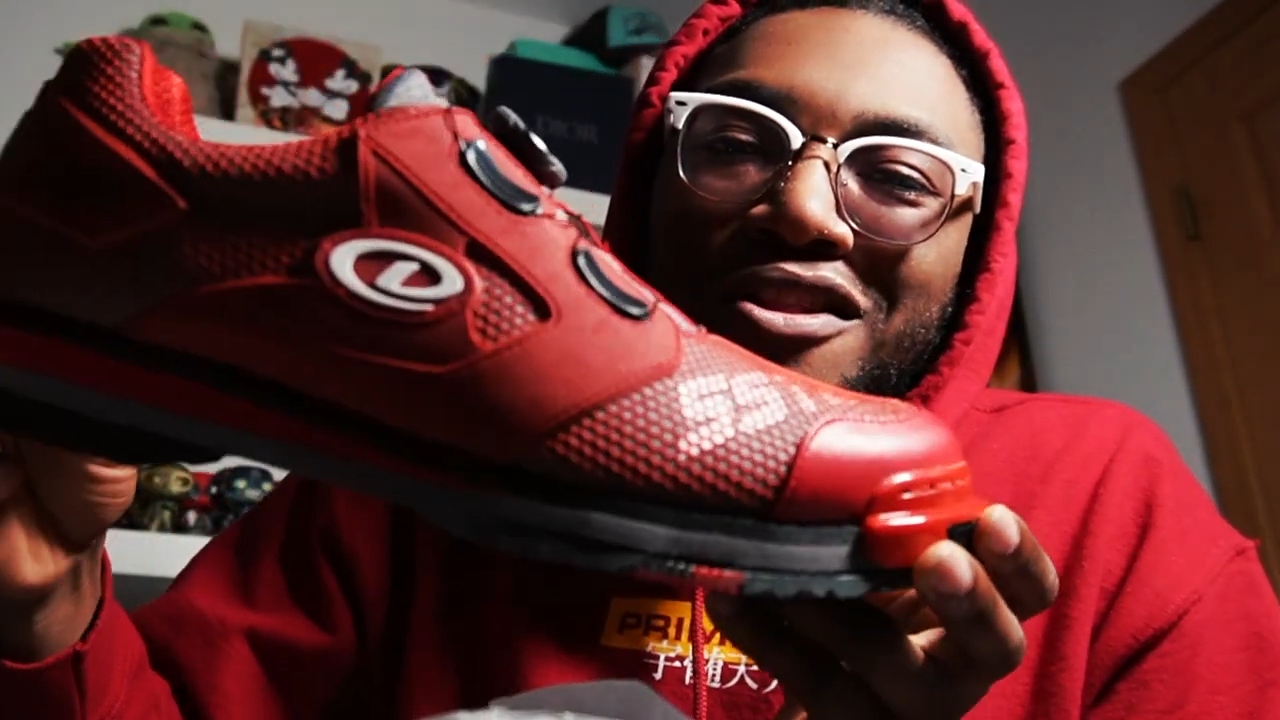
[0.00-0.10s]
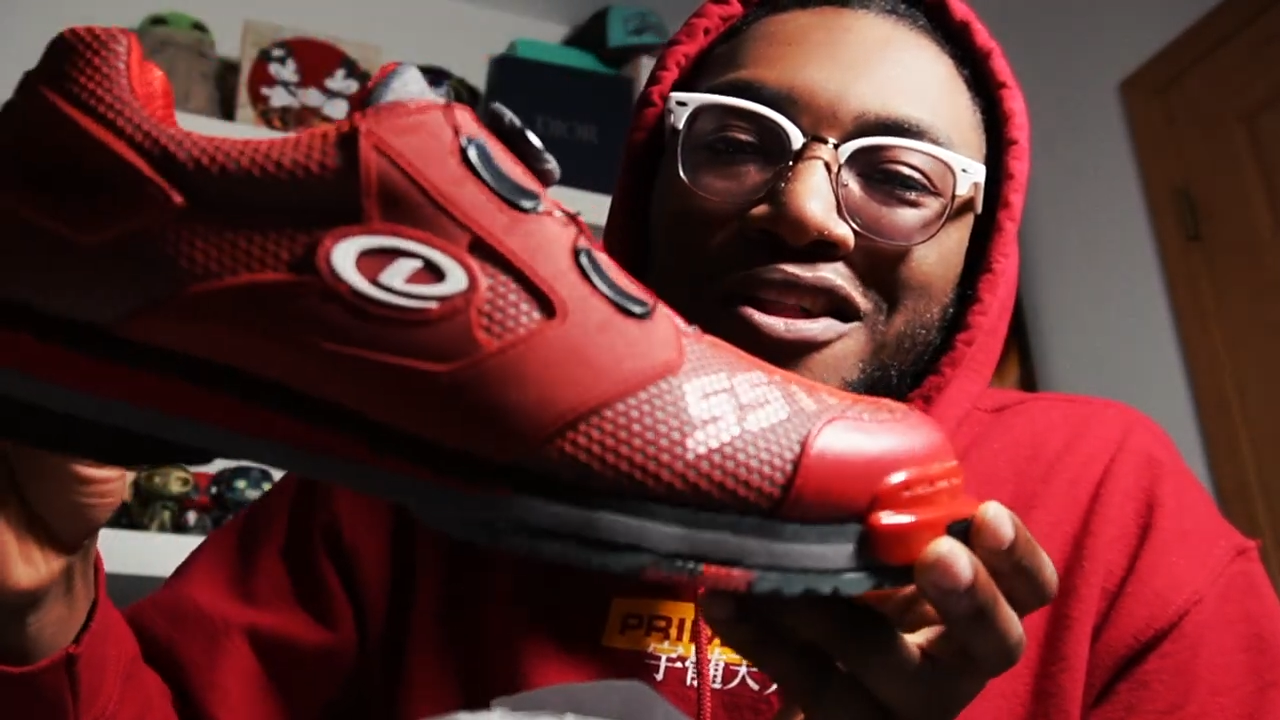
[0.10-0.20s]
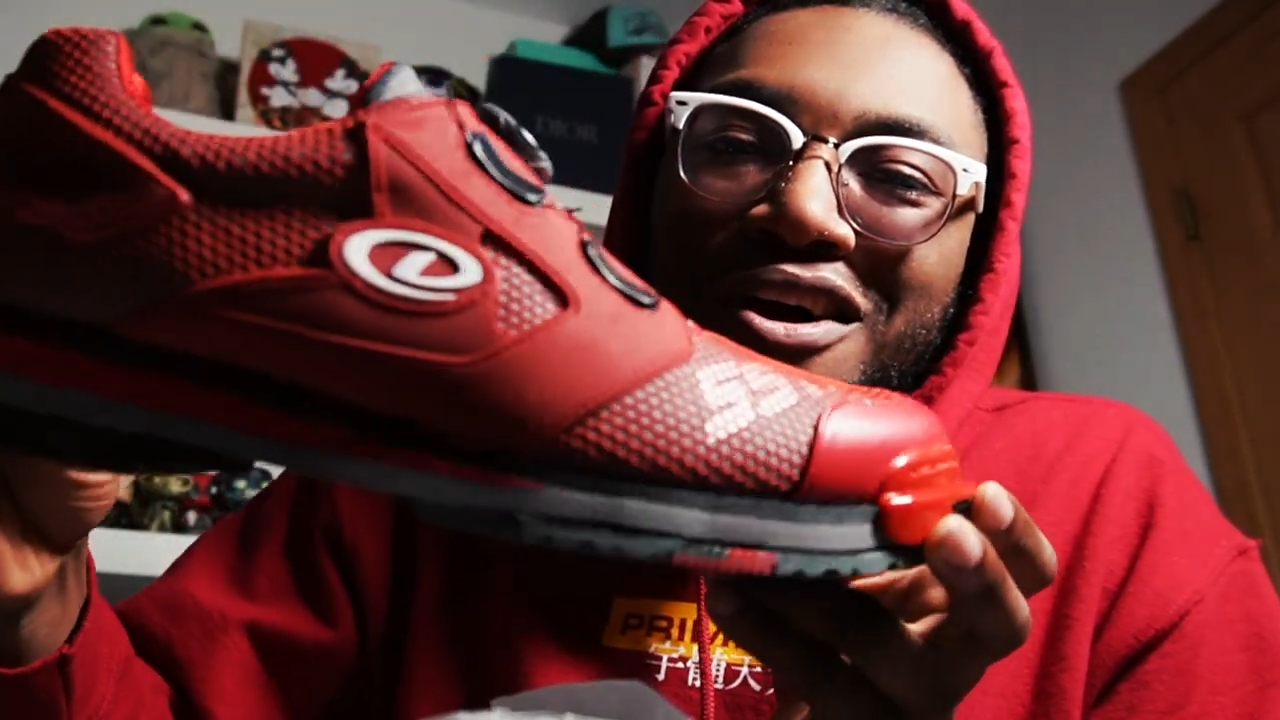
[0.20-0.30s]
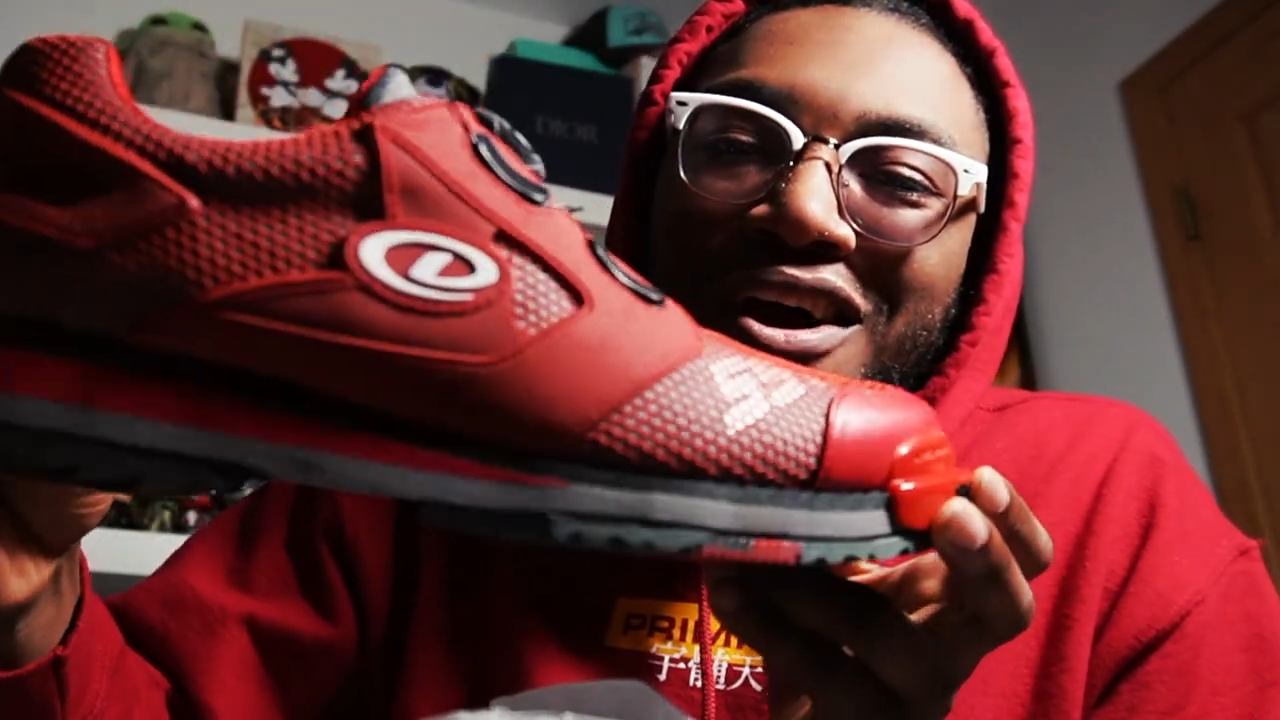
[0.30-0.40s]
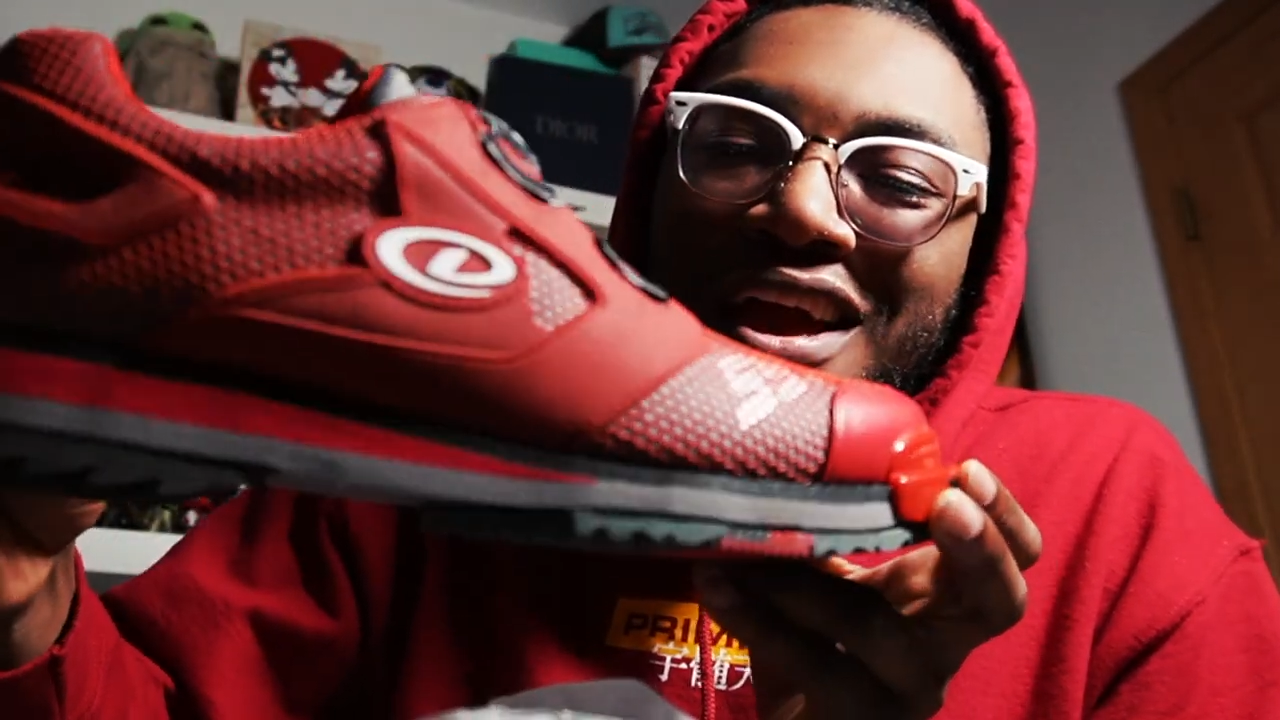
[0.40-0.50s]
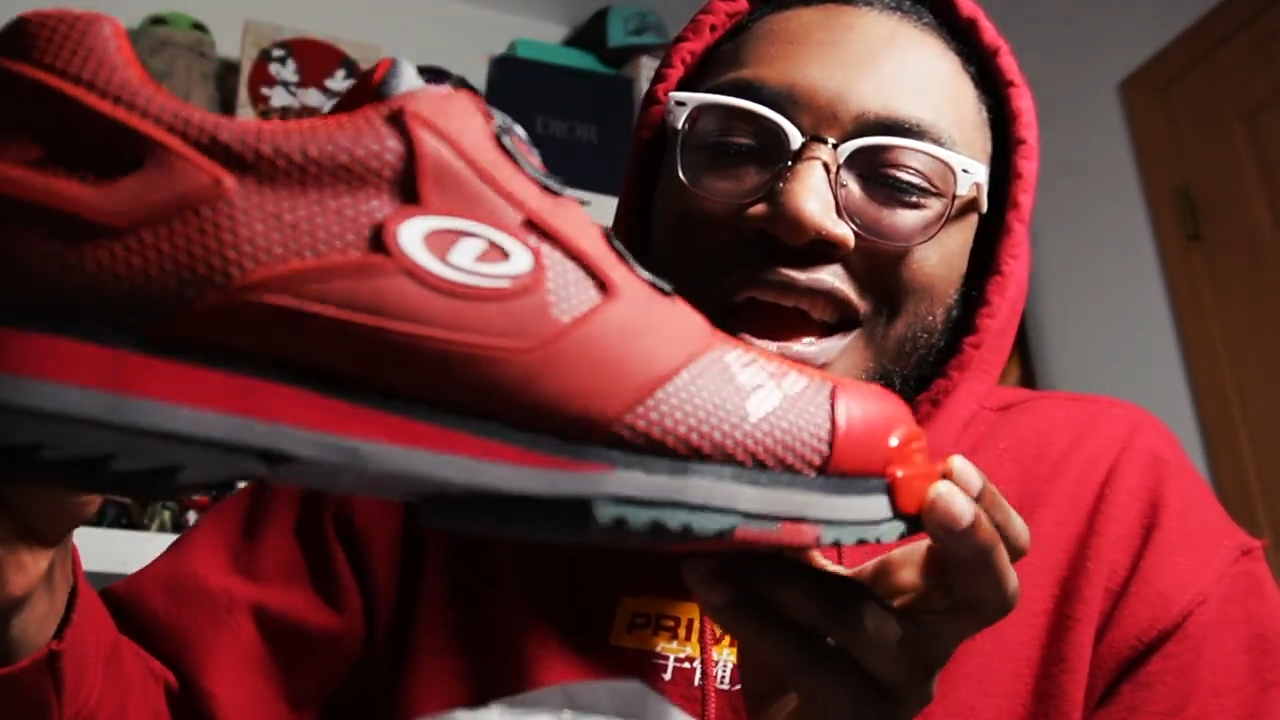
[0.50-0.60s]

look